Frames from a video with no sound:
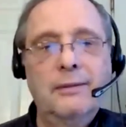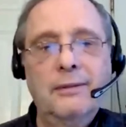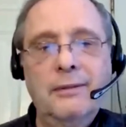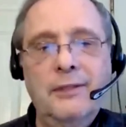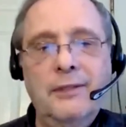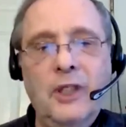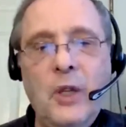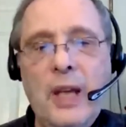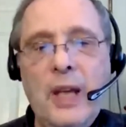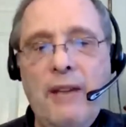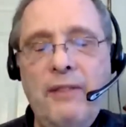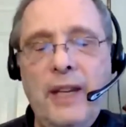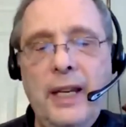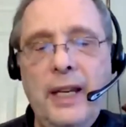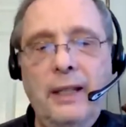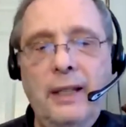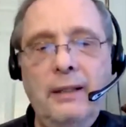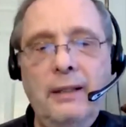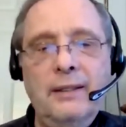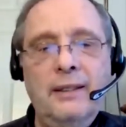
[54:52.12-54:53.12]
Do you have
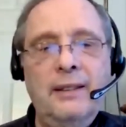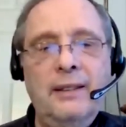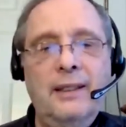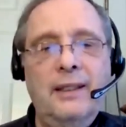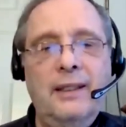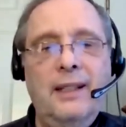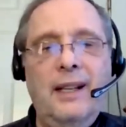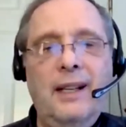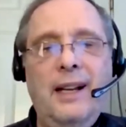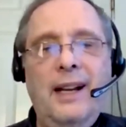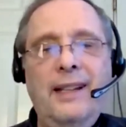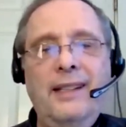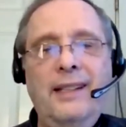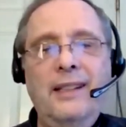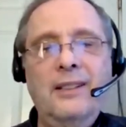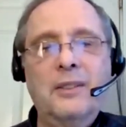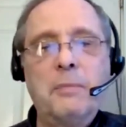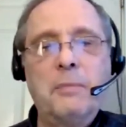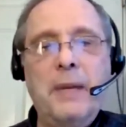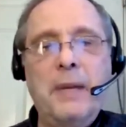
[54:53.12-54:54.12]
any
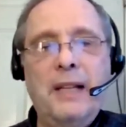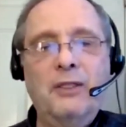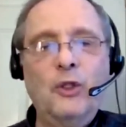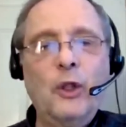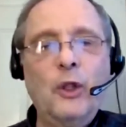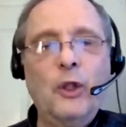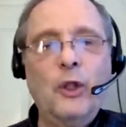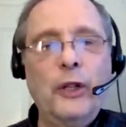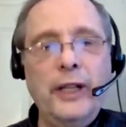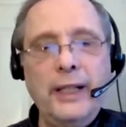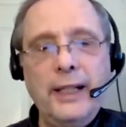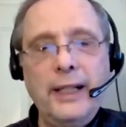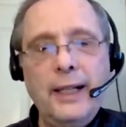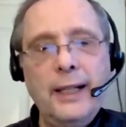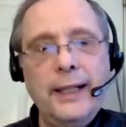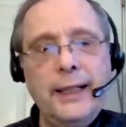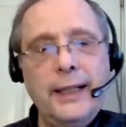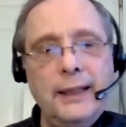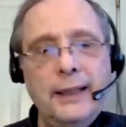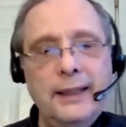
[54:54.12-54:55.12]
ideas about
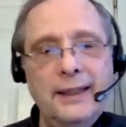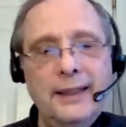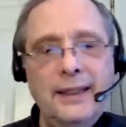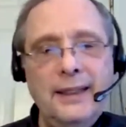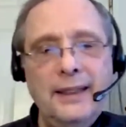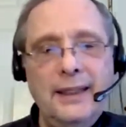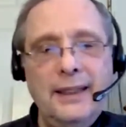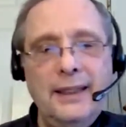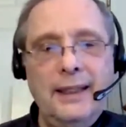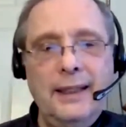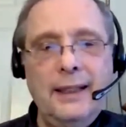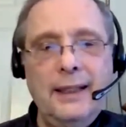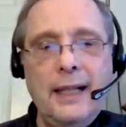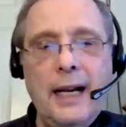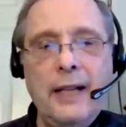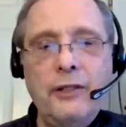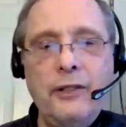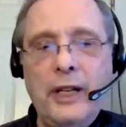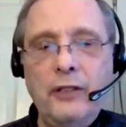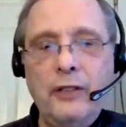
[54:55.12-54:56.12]
storytelling in
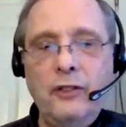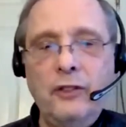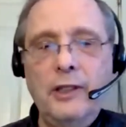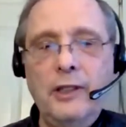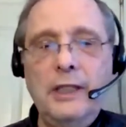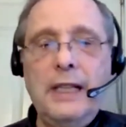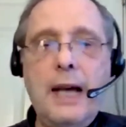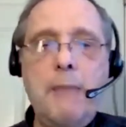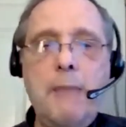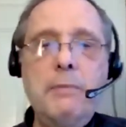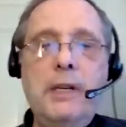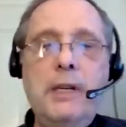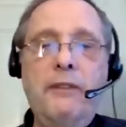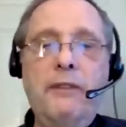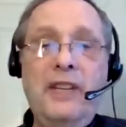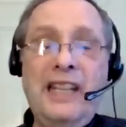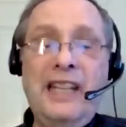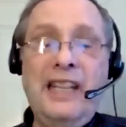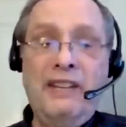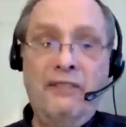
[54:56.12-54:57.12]
contrast to the
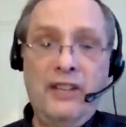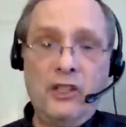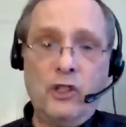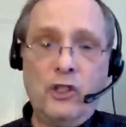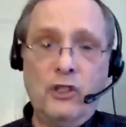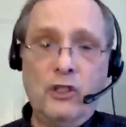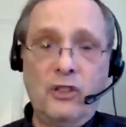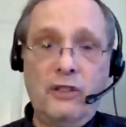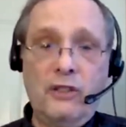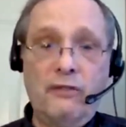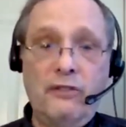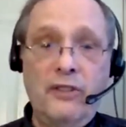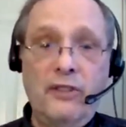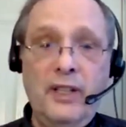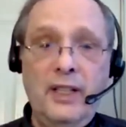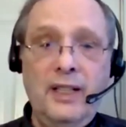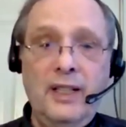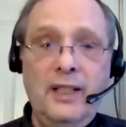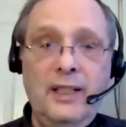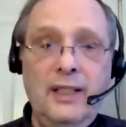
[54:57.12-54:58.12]
dominant visions of
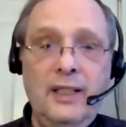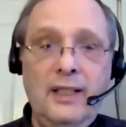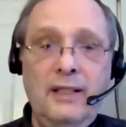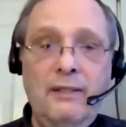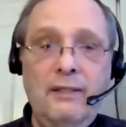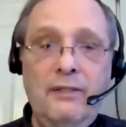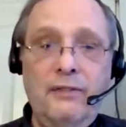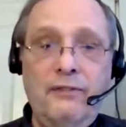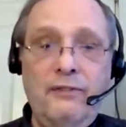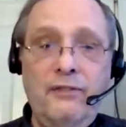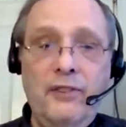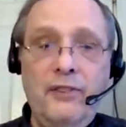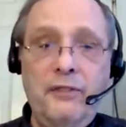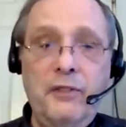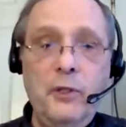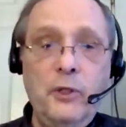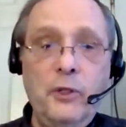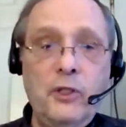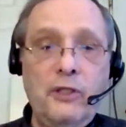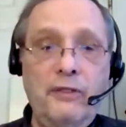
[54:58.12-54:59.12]
the
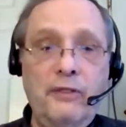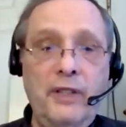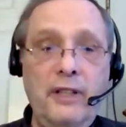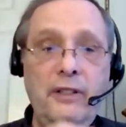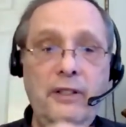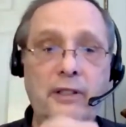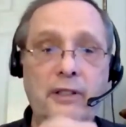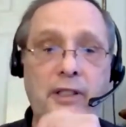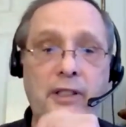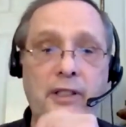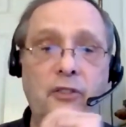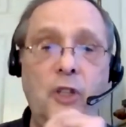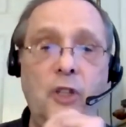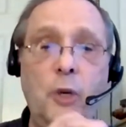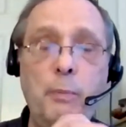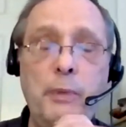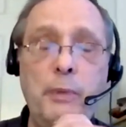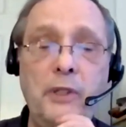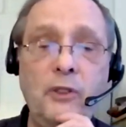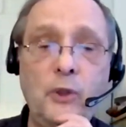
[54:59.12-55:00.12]
future of either
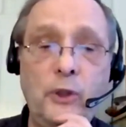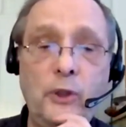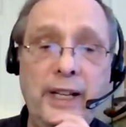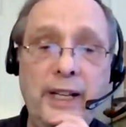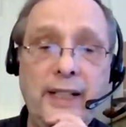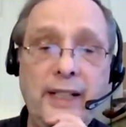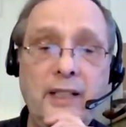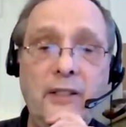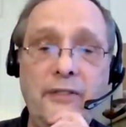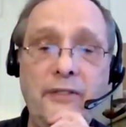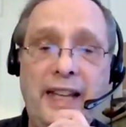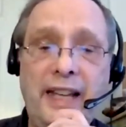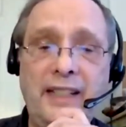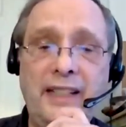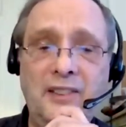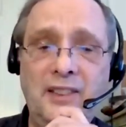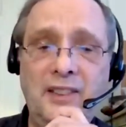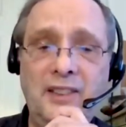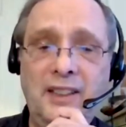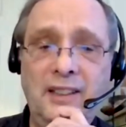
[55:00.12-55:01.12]
dystopias or
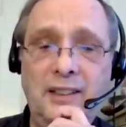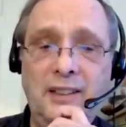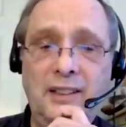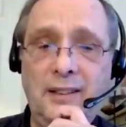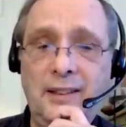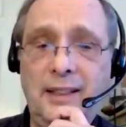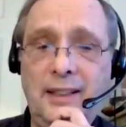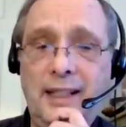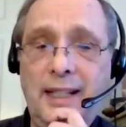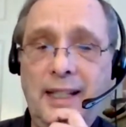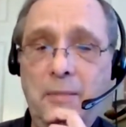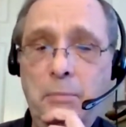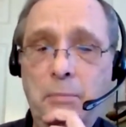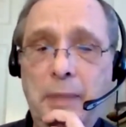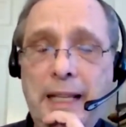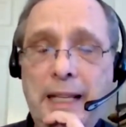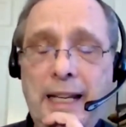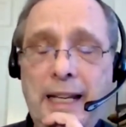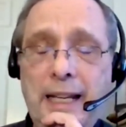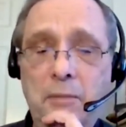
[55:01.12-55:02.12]
techno-fantasies and
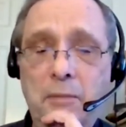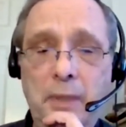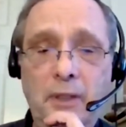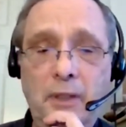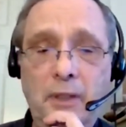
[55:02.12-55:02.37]
Planet B